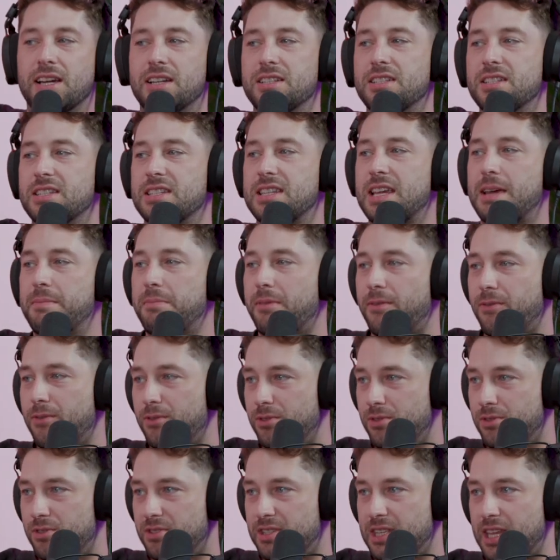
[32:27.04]
Can I just say
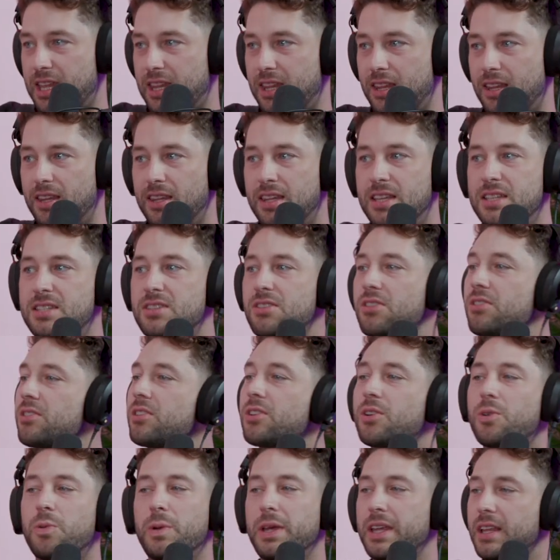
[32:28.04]
before you do that, there's no
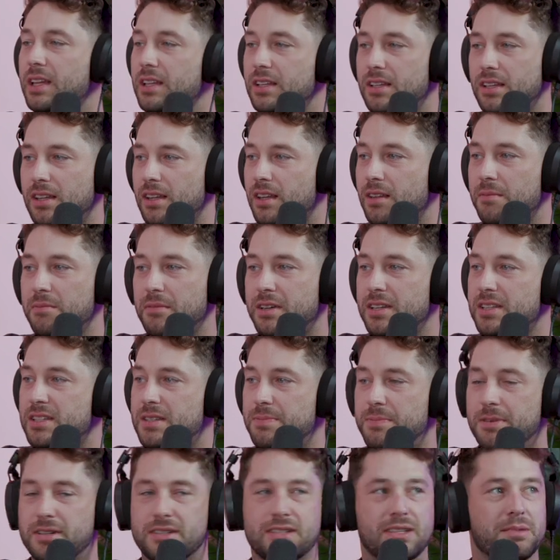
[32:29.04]
quick
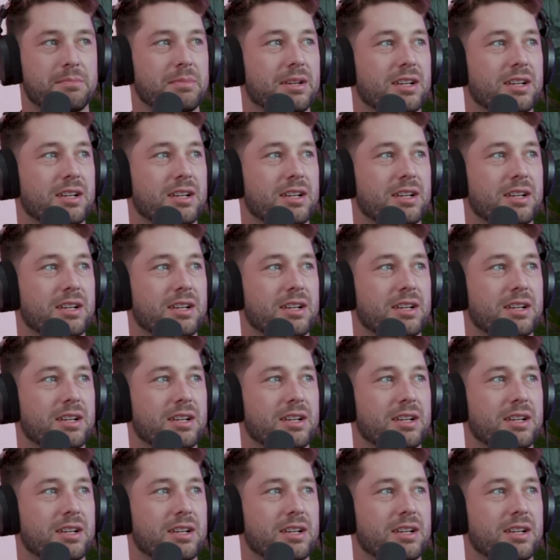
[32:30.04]
conspiracy